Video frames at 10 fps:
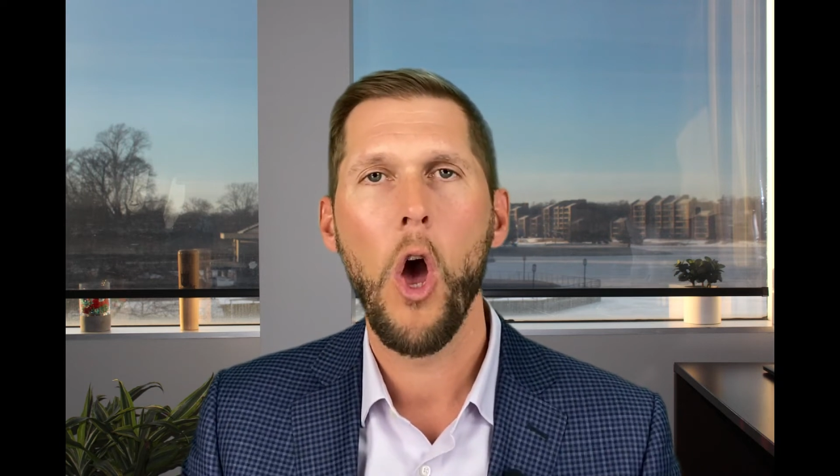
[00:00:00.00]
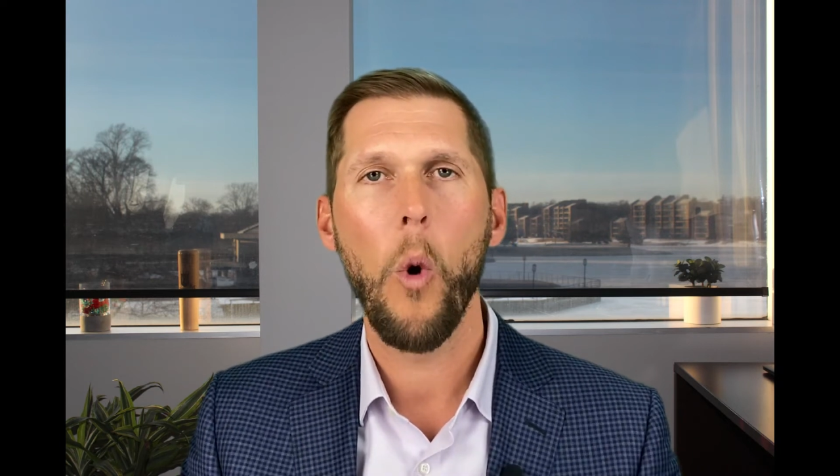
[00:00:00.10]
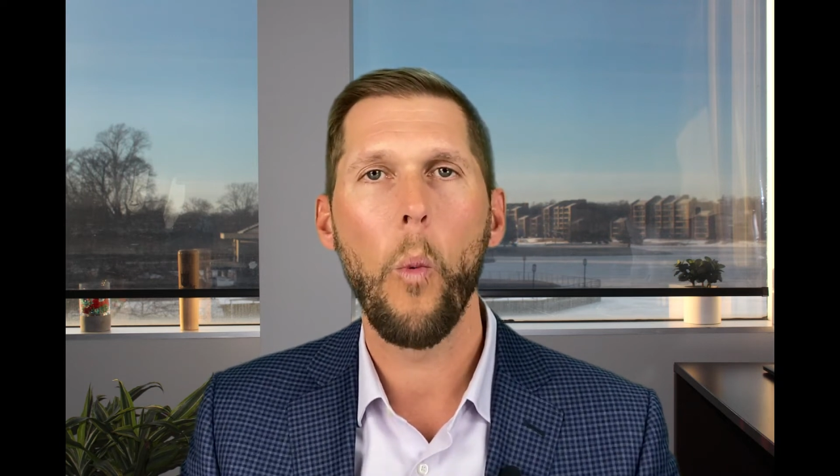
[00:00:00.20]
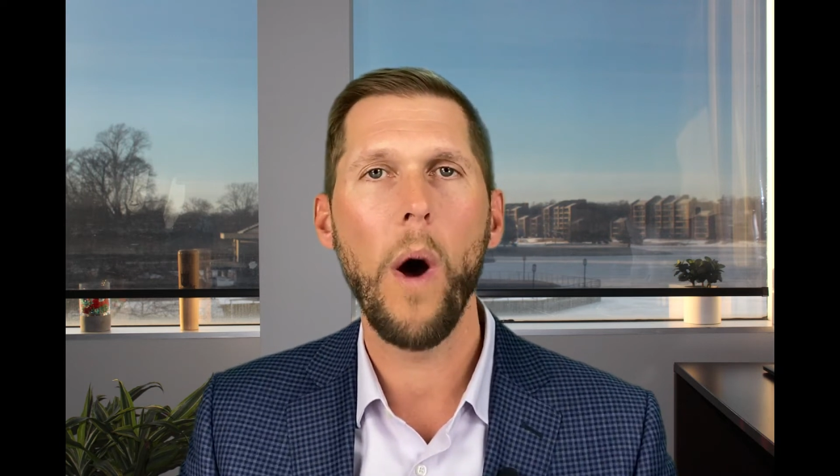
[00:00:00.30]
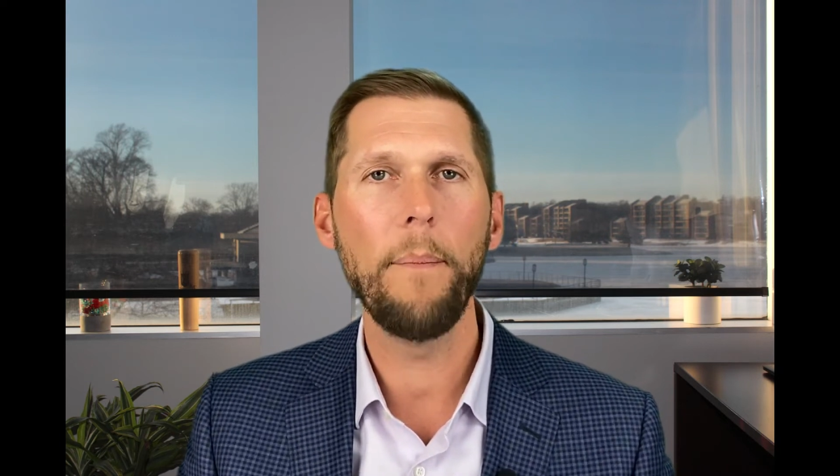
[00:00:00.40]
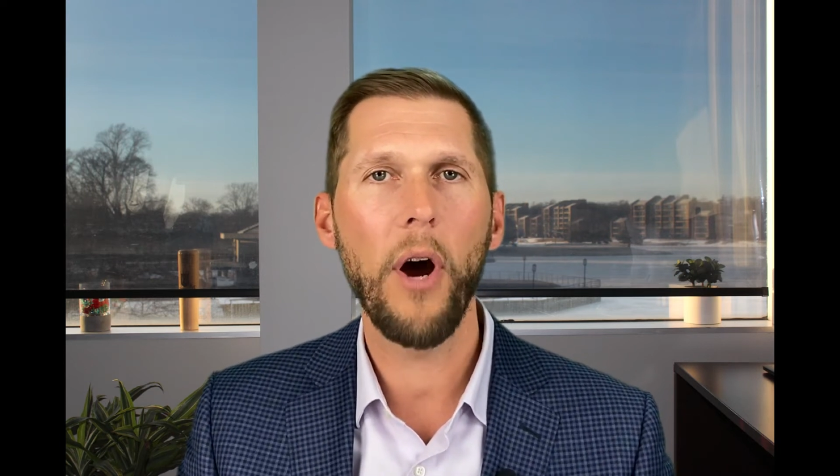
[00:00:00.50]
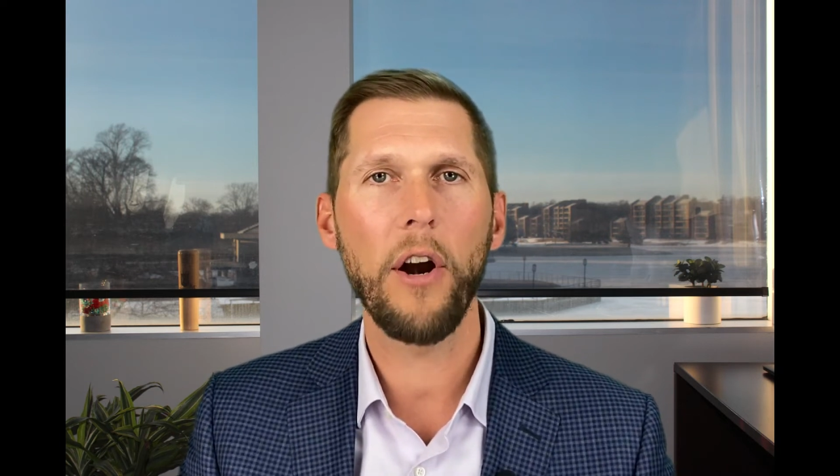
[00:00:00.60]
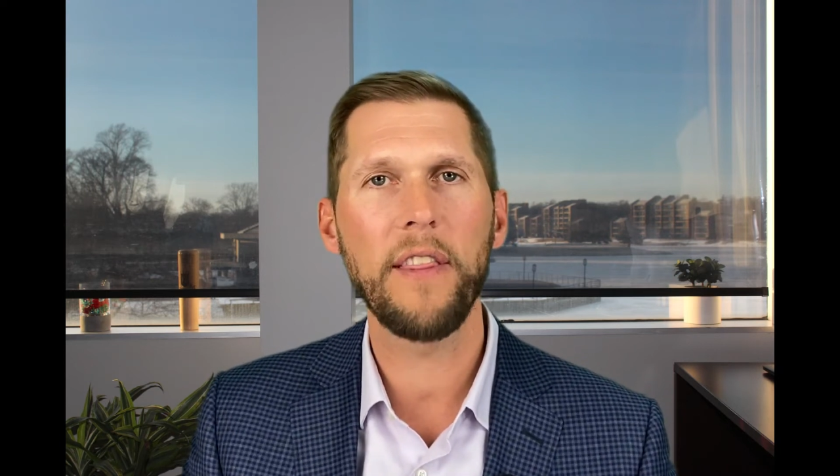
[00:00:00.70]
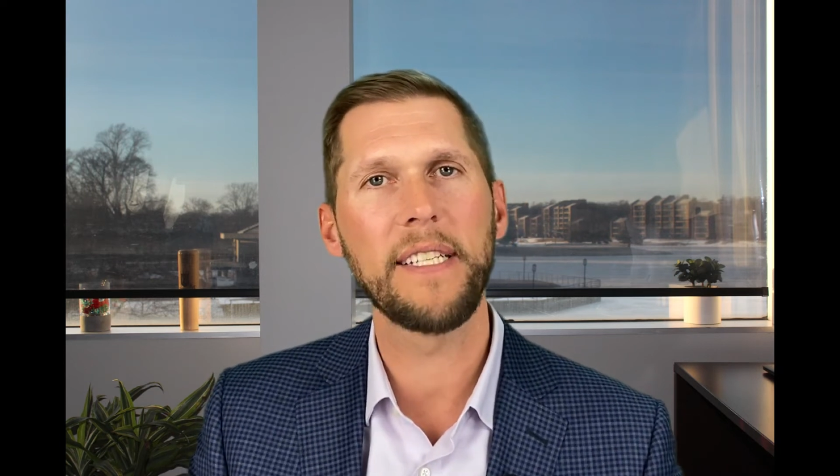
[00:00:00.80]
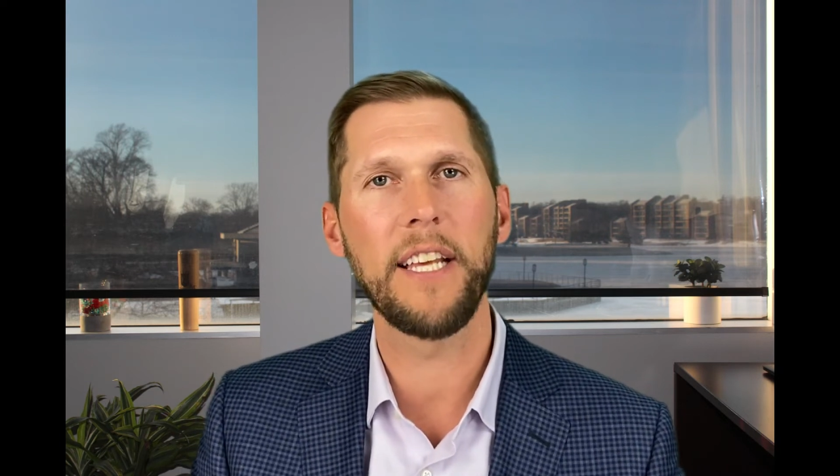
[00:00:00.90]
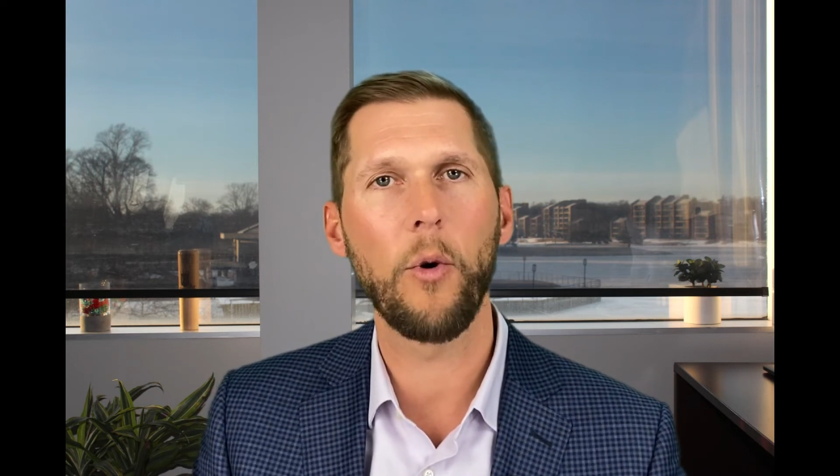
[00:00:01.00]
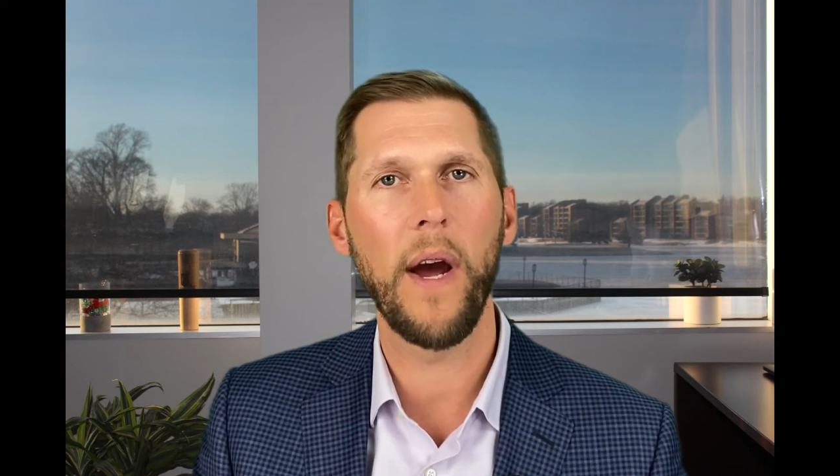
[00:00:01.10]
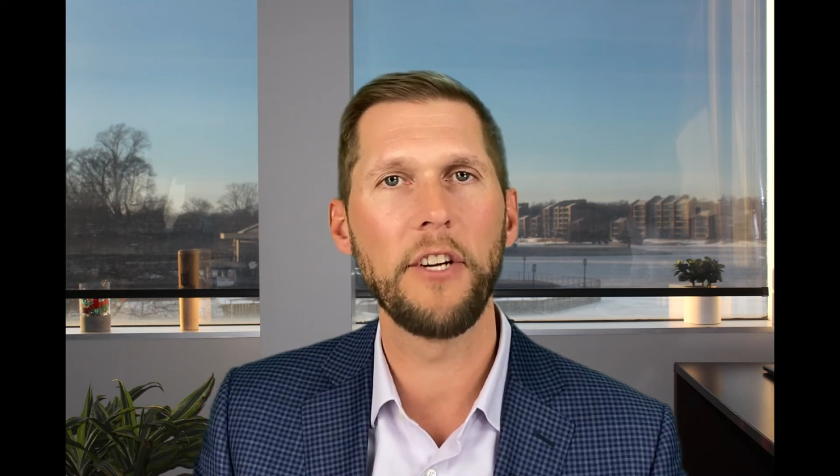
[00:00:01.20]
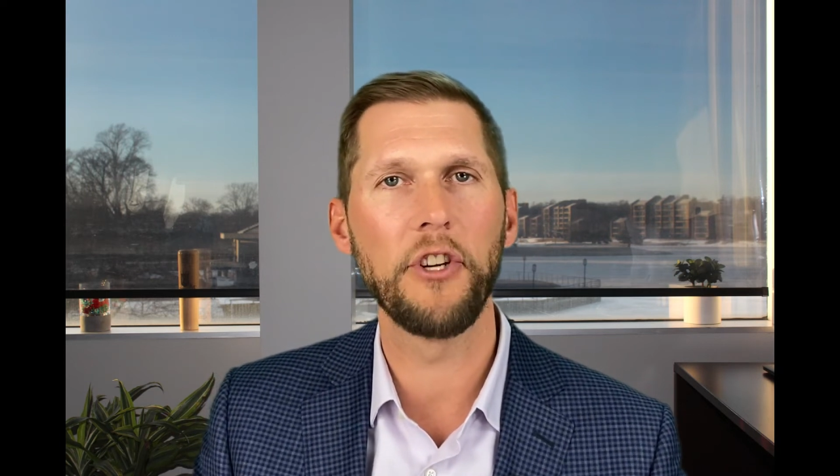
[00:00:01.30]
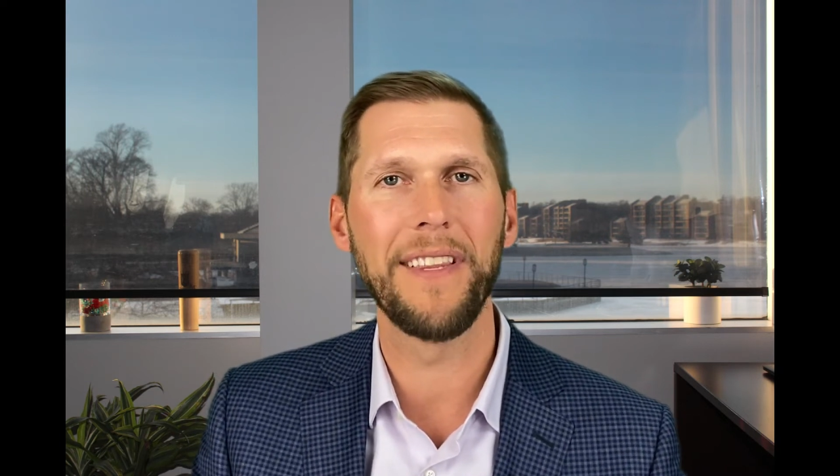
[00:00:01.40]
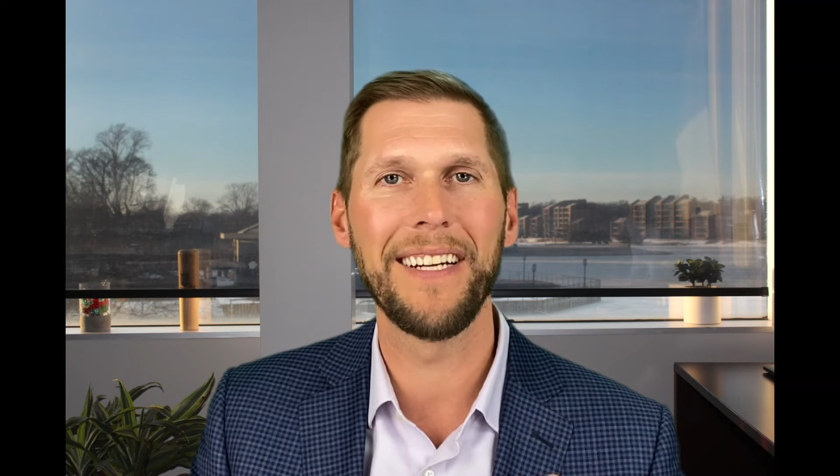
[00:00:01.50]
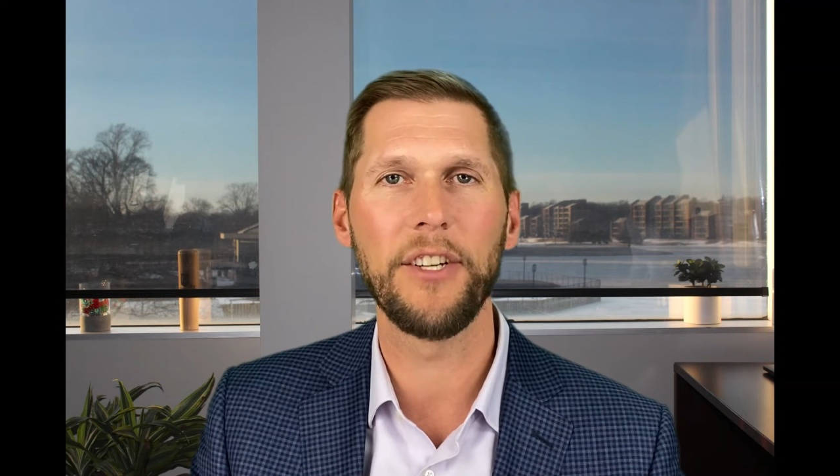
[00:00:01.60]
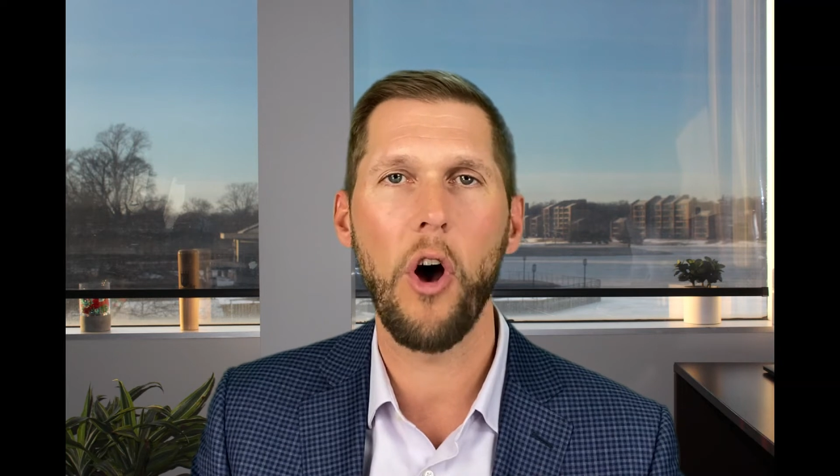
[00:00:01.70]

One part of this equation that is